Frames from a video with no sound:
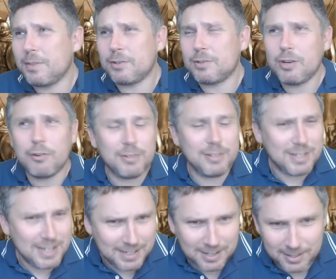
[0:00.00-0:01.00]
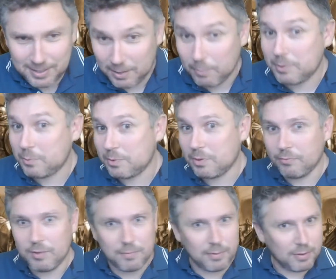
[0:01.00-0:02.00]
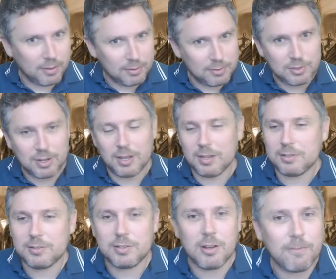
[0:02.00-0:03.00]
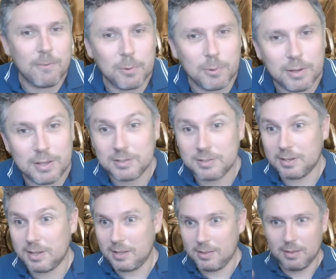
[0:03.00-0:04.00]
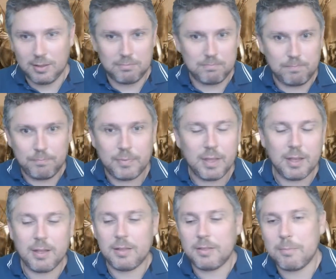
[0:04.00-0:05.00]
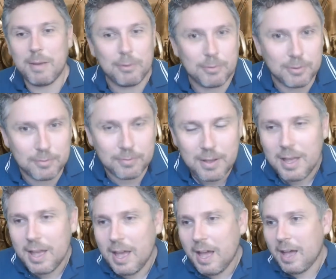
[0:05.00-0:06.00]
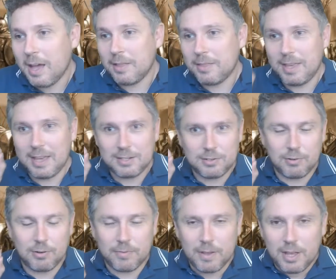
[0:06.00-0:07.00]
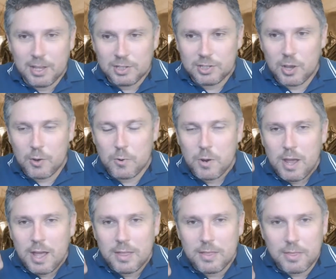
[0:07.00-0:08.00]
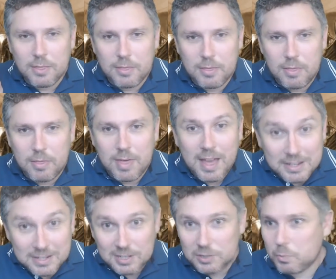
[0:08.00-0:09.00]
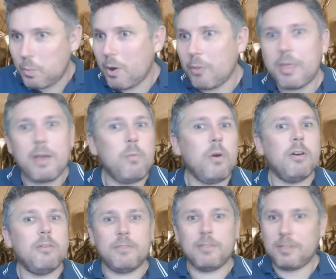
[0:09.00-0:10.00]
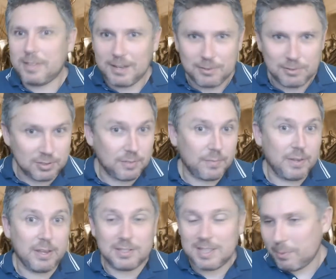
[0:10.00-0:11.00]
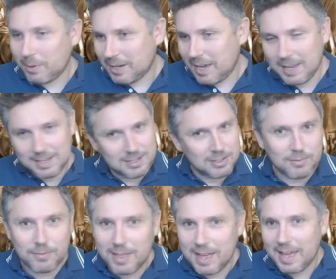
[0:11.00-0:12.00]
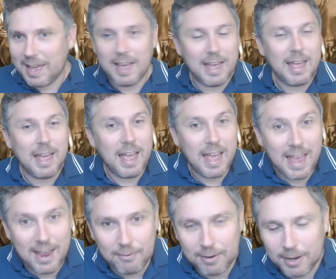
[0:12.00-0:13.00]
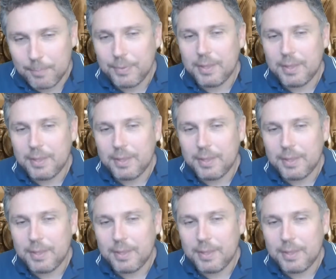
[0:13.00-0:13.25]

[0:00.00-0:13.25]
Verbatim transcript: the Torrentine, I think, which was the river that uh, Starfall is in the uh, the mouth of, uh, the estuary of. So that is what they were for thousands of years. They were kings of their area